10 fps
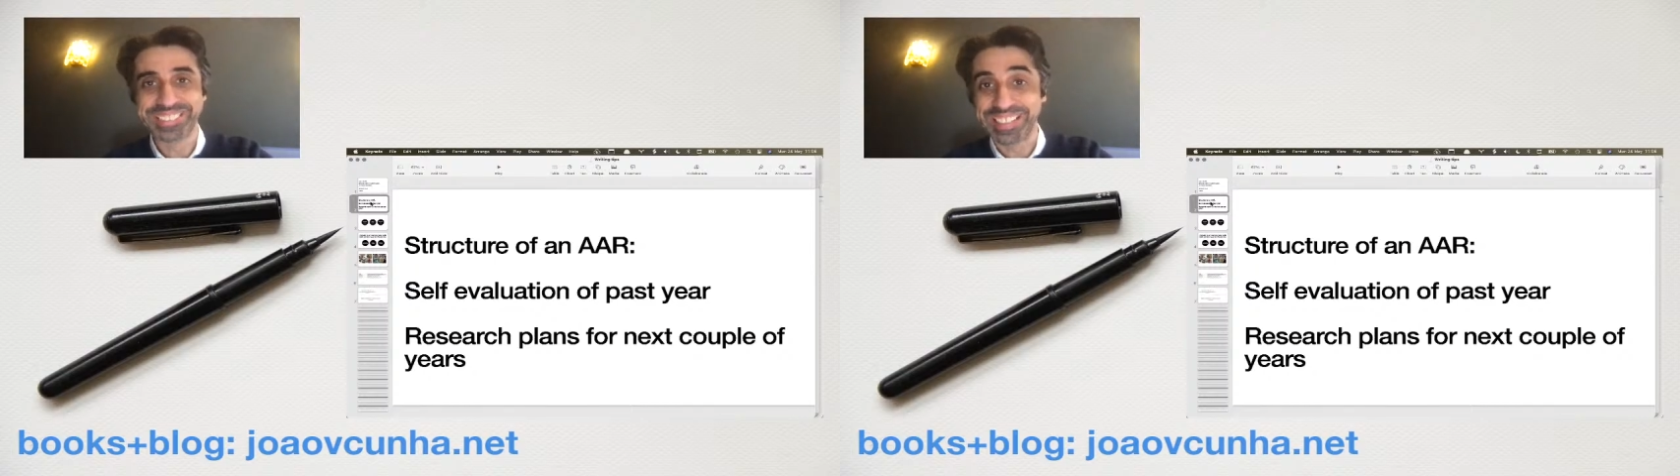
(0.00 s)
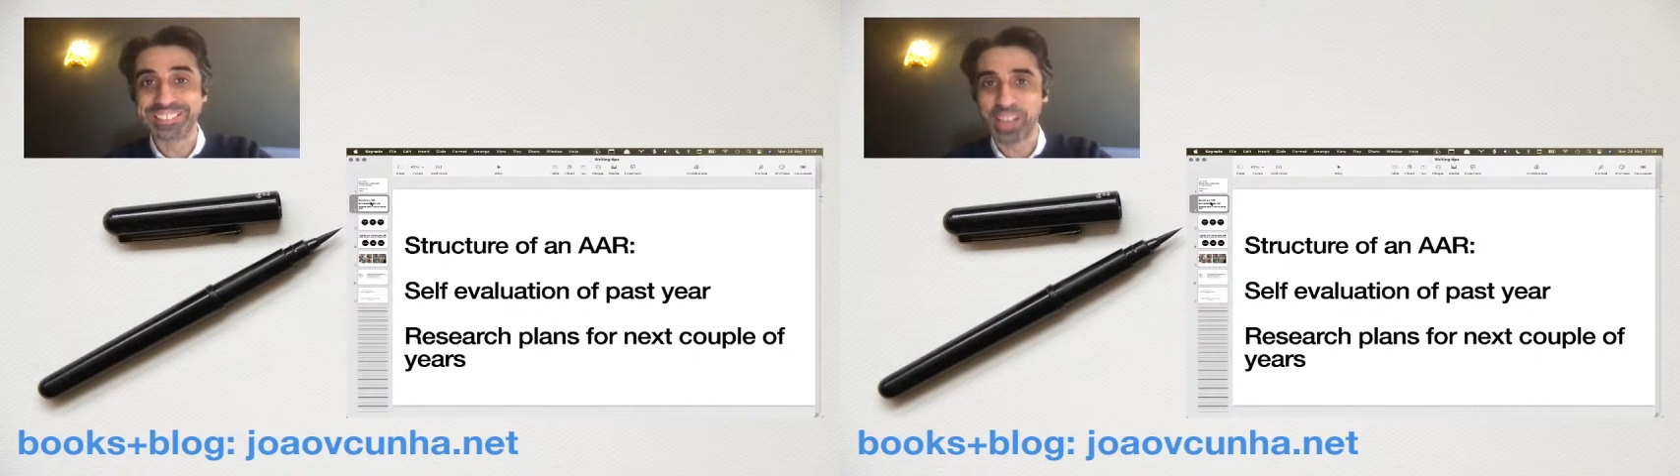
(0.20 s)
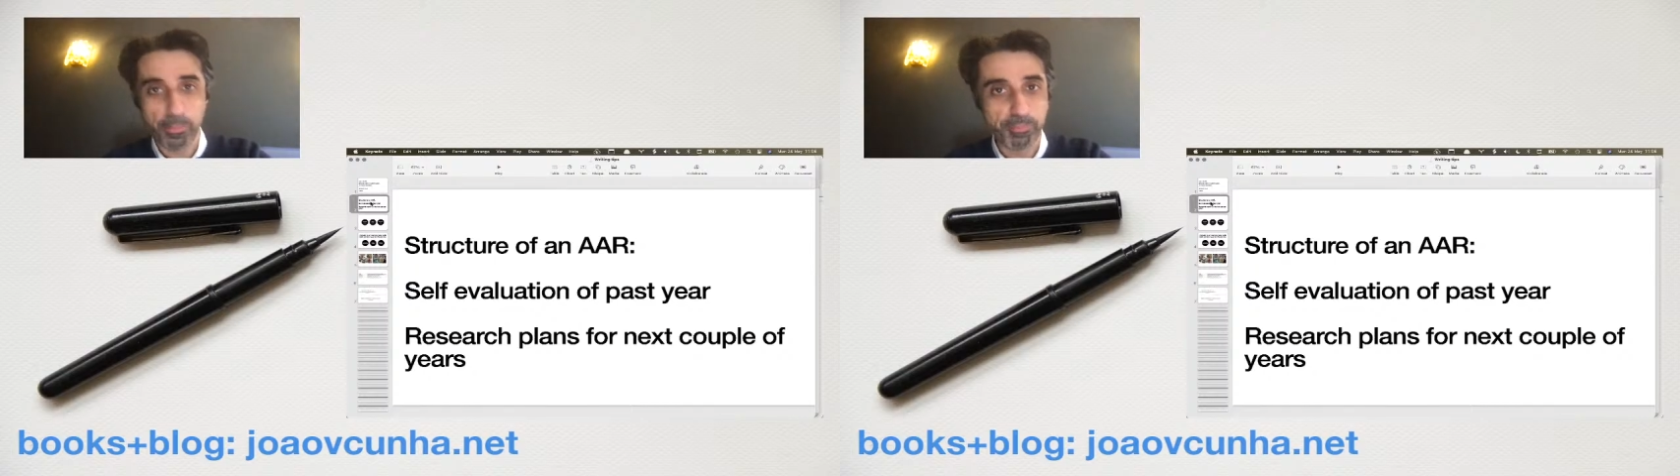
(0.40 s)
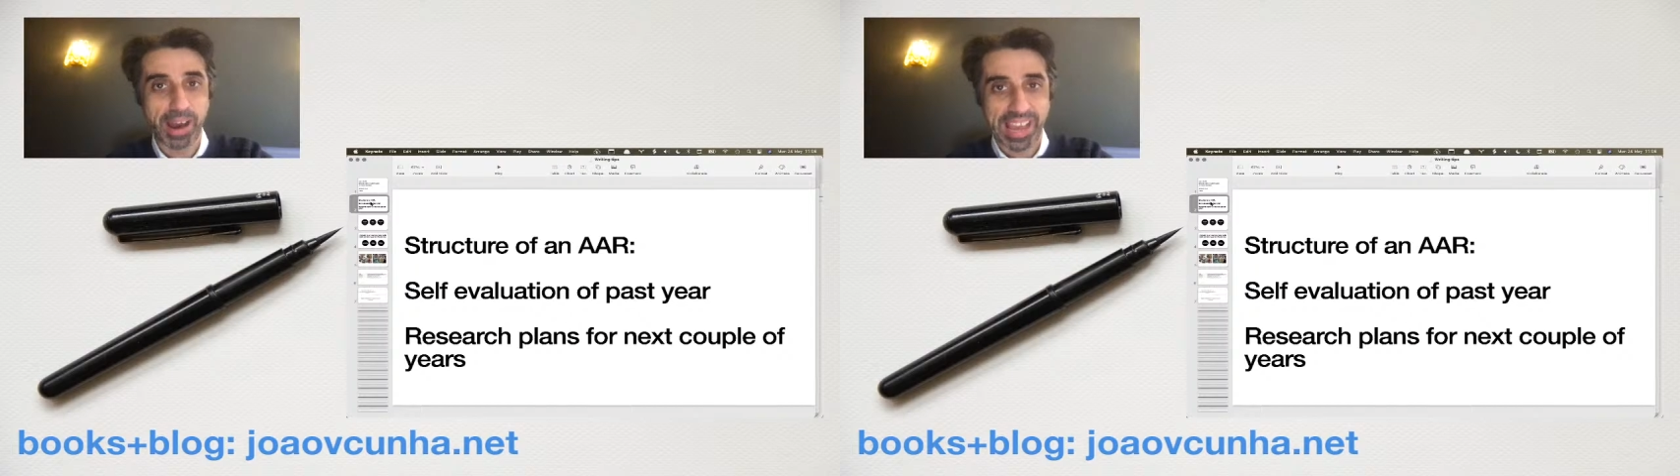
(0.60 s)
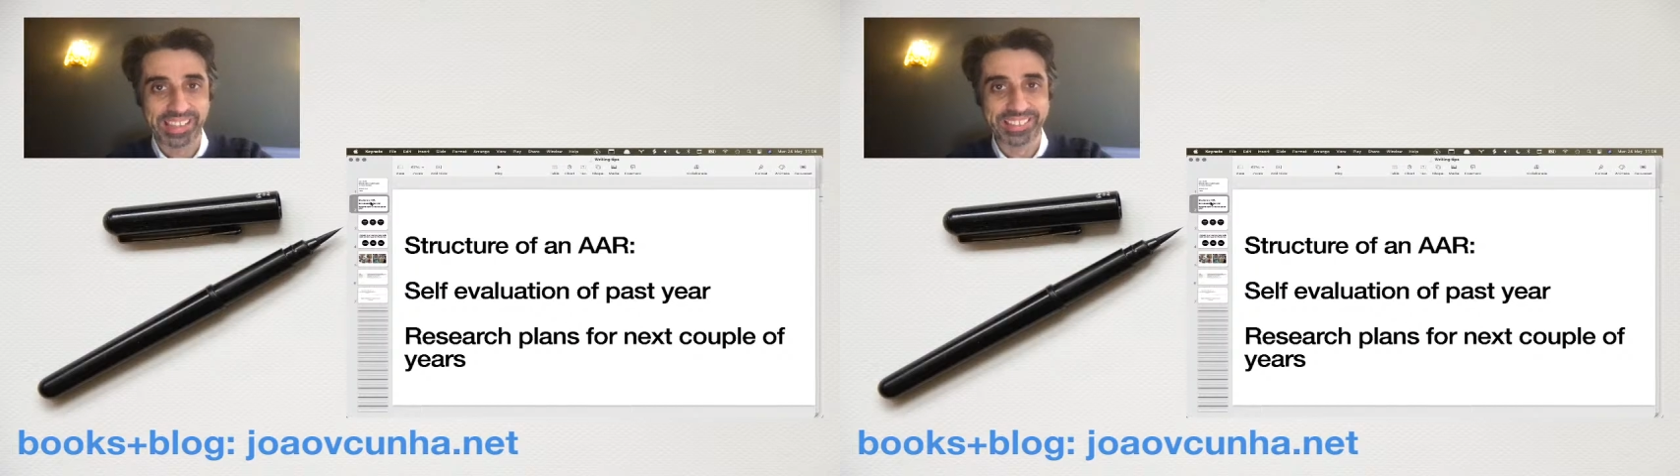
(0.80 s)
can come
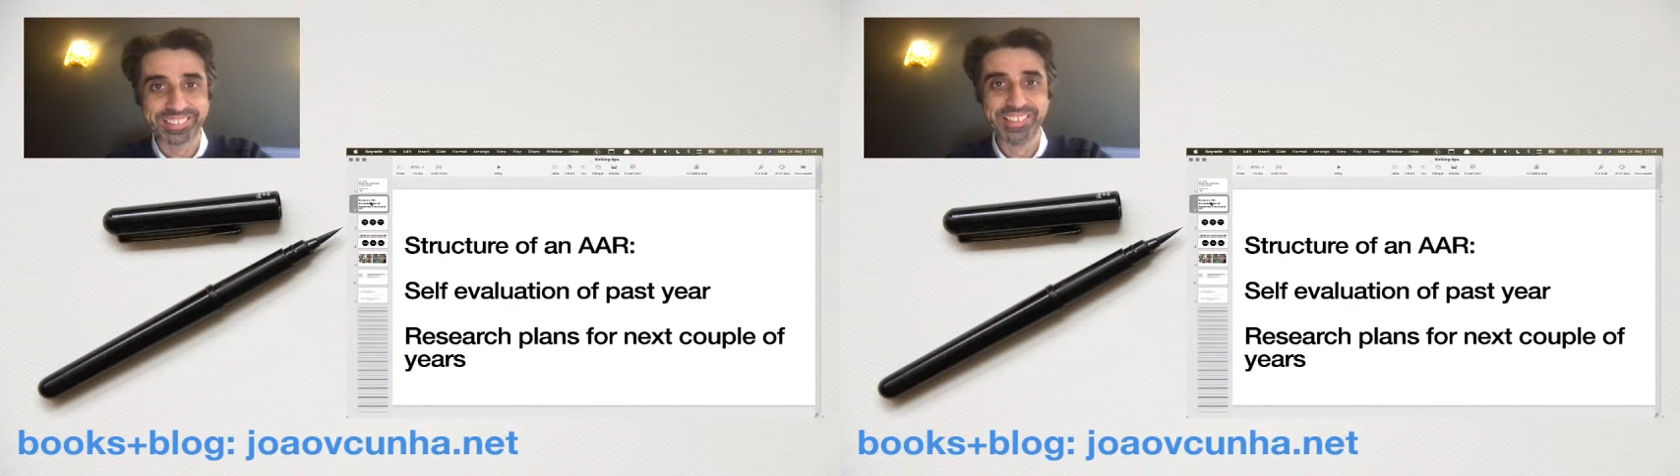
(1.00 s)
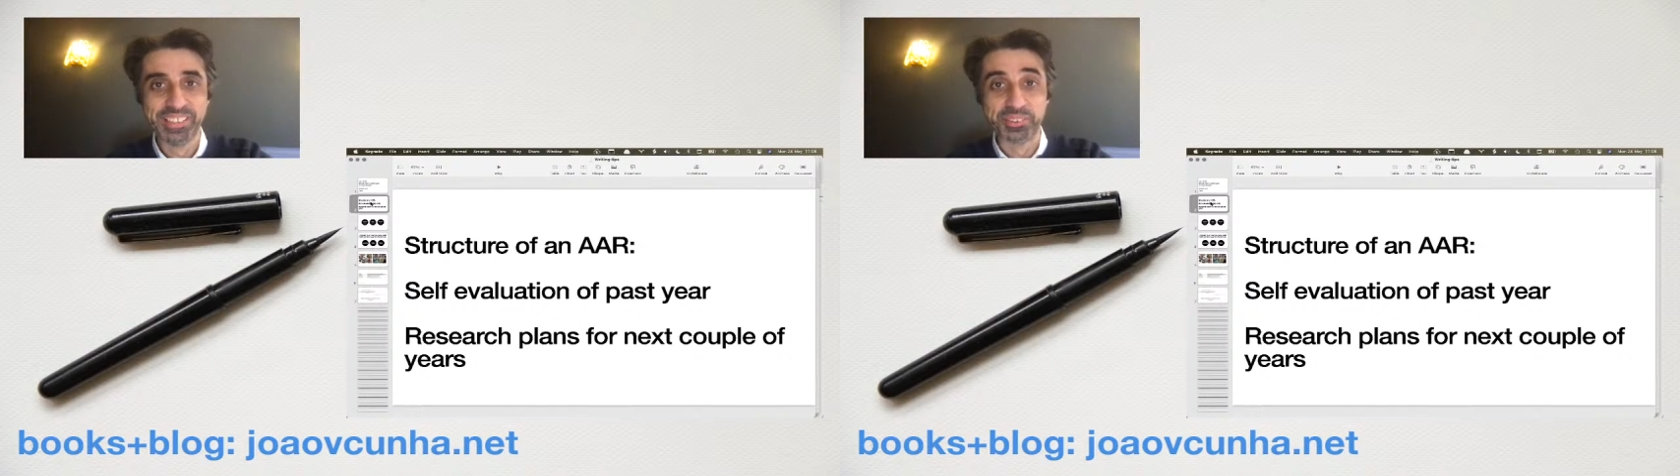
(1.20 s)
back